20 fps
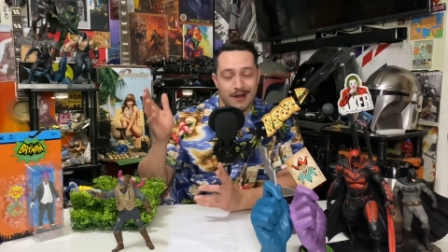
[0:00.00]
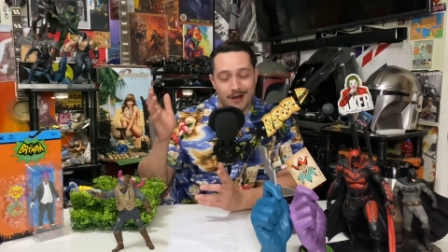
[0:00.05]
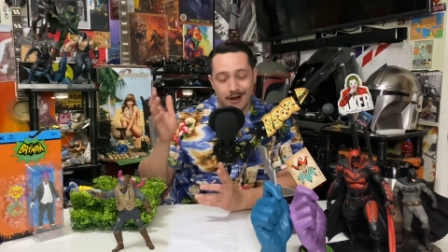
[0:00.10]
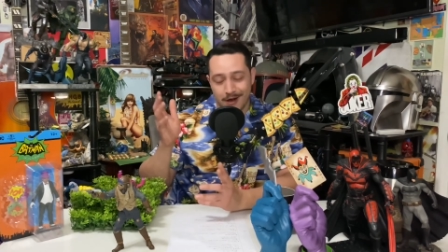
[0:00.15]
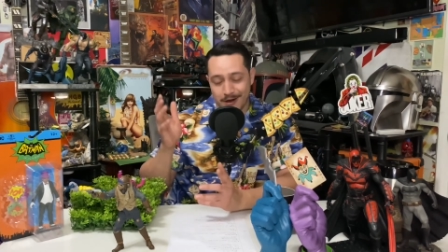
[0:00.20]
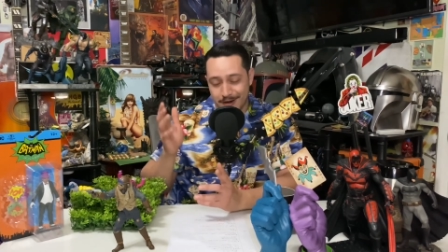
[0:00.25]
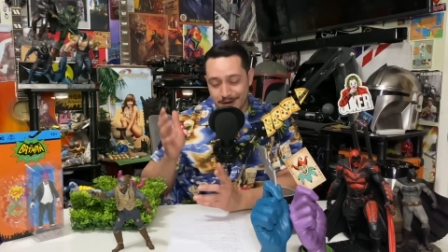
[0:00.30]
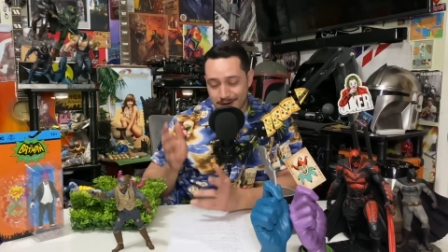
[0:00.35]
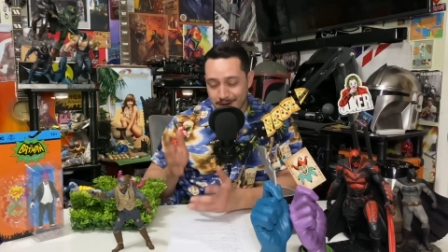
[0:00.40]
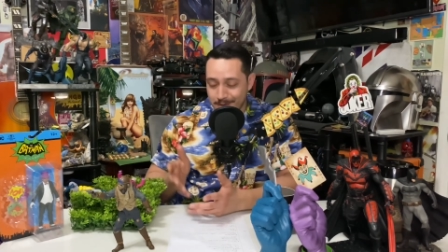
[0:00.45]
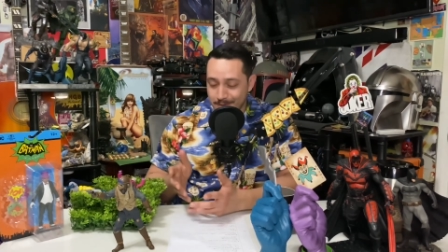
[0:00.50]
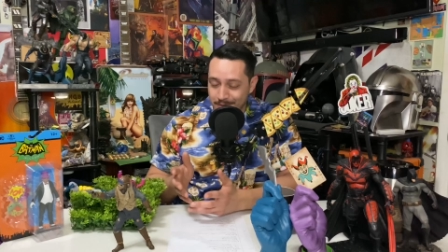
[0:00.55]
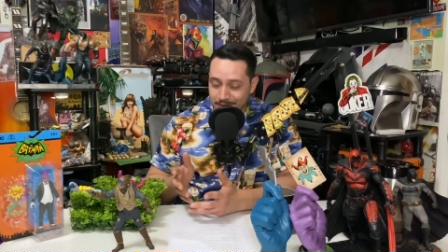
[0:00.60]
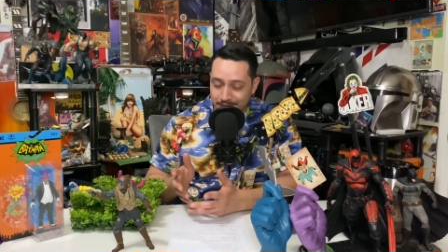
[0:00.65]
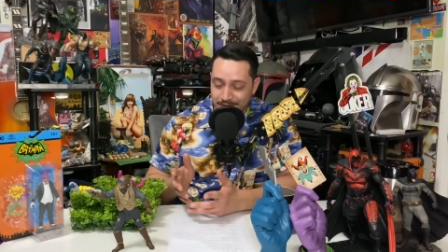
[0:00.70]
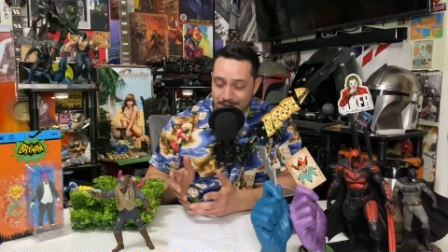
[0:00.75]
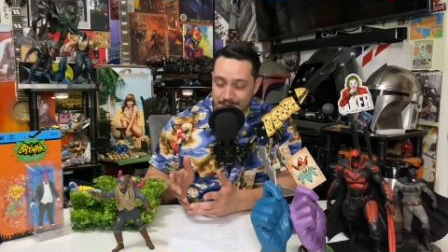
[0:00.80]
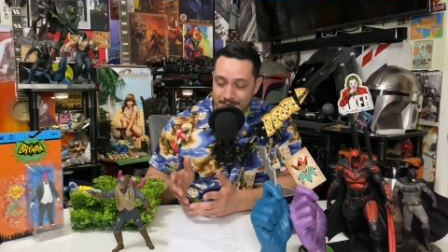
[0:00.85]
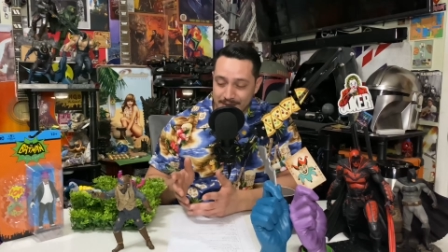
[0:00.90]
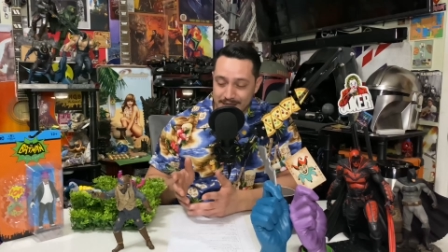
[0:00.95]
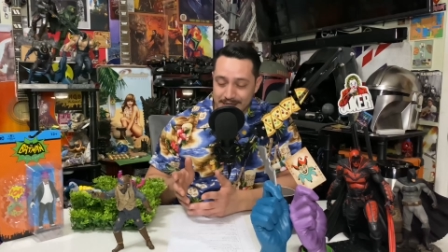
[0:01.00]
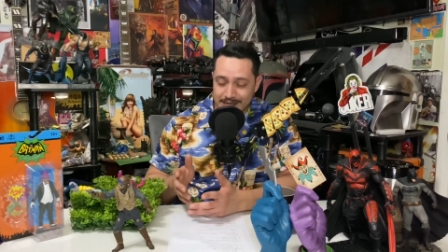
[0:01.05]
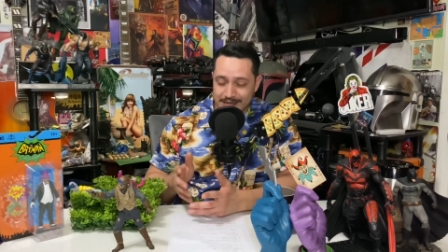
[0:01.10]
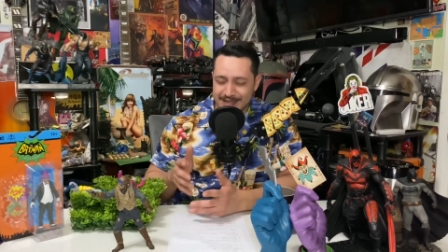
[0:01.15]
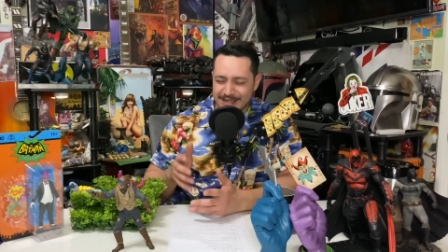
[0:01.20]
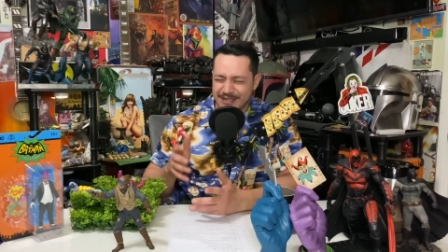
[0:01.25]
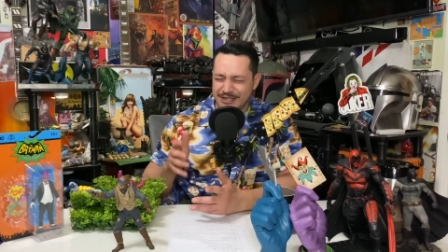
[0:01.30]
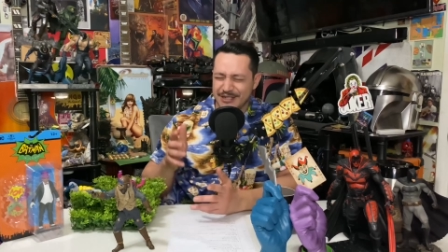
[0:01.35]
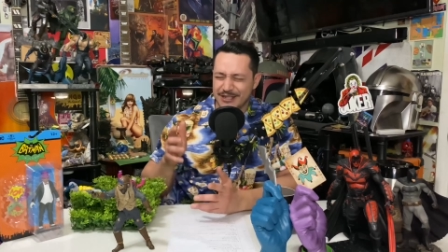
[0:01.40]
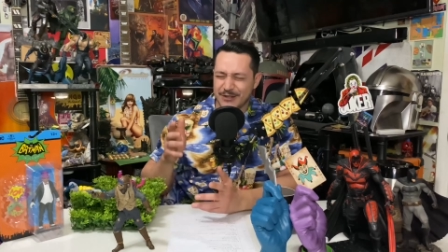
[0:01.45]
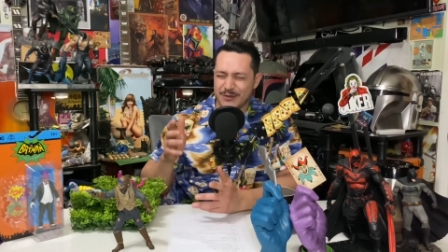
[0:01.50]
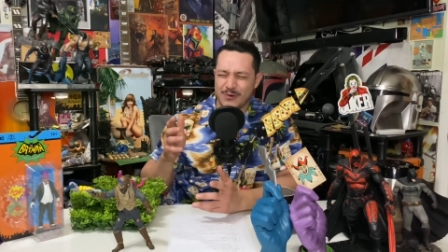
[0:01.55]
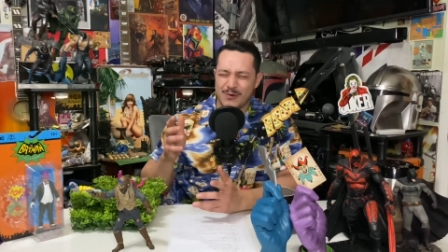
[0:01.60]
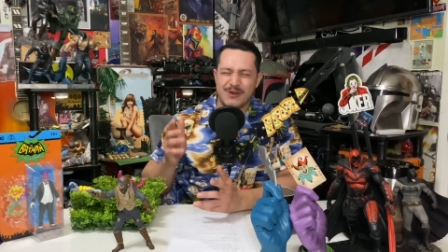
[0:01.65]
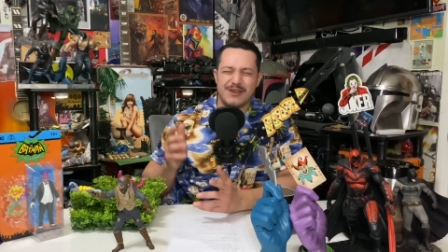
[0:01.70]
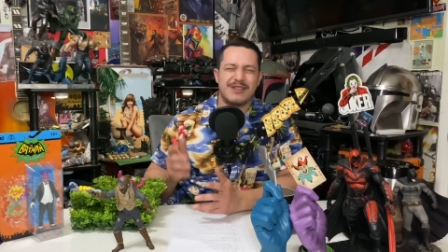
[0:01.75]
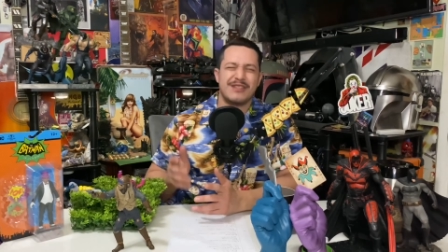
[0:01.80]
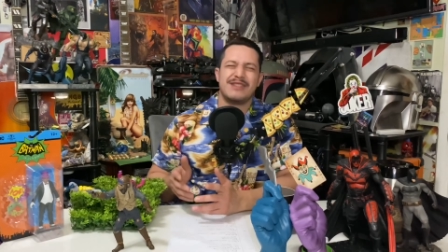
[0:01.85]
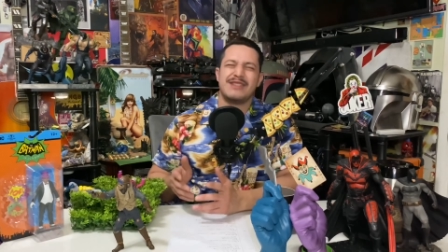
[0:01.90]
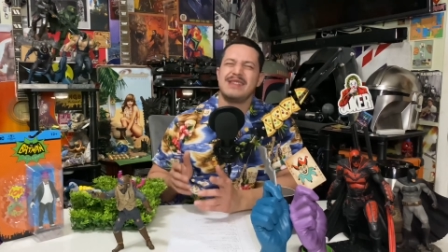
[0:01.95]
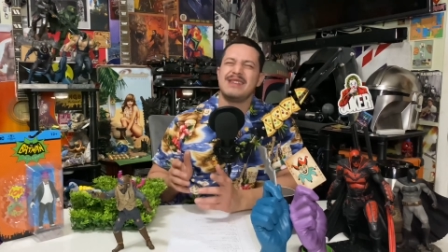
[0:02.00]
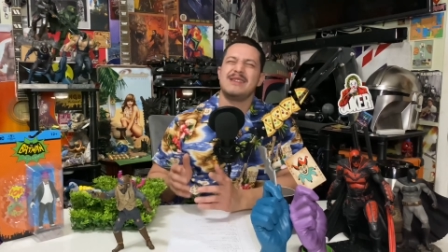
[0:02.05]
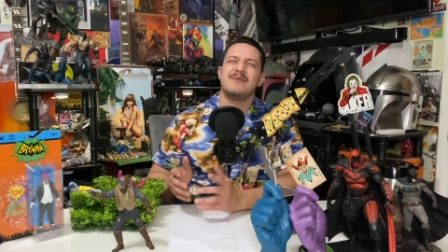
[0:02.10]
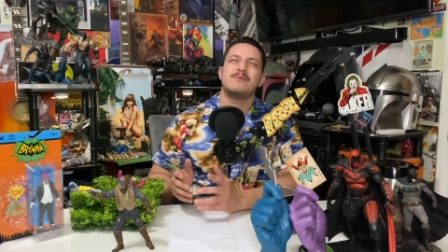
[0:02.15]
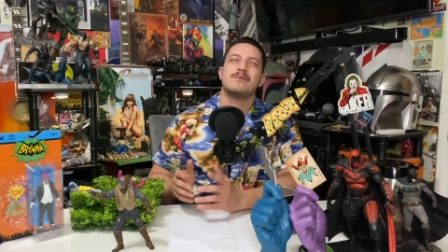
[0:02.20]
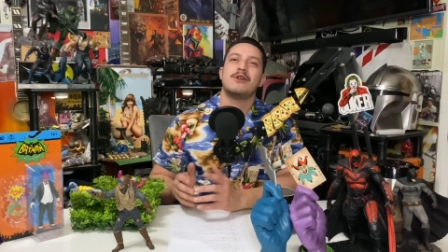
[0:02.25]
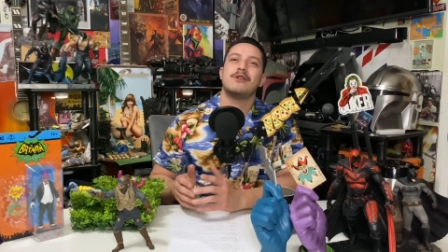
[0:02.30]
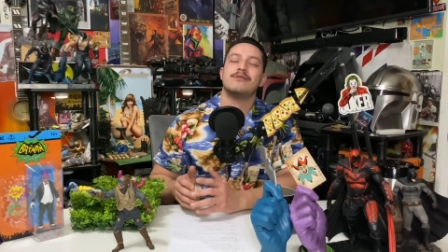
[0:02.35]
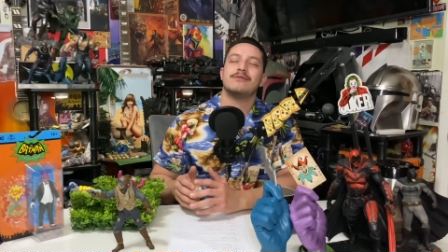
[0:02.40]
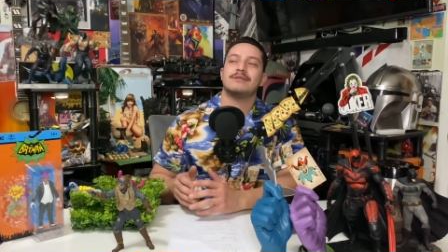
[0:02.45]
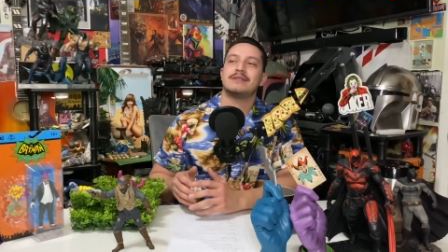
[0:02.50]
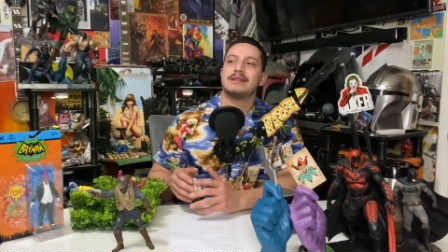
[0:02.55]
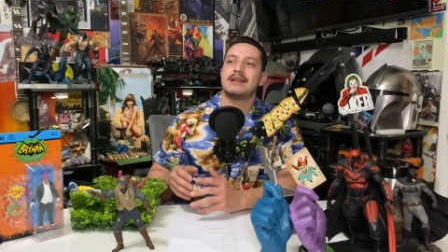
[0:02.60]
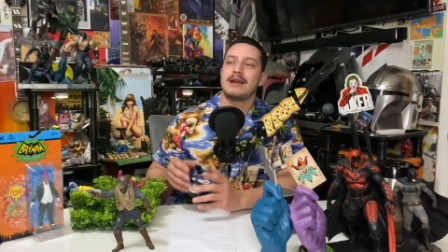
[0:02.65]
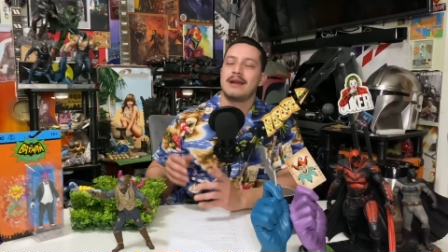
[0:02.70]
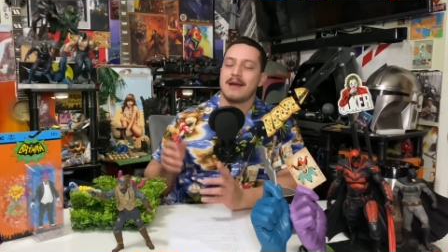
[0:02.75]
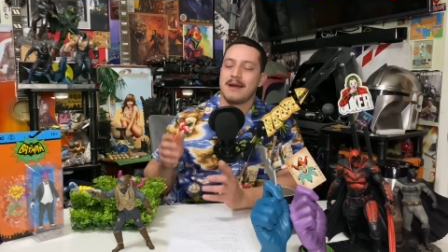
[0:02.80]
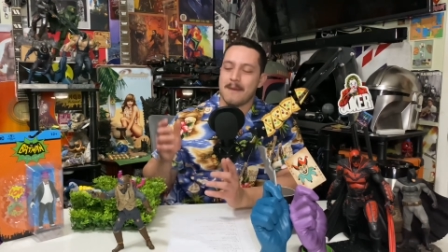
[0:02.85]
on Number of the Beast is just one of the most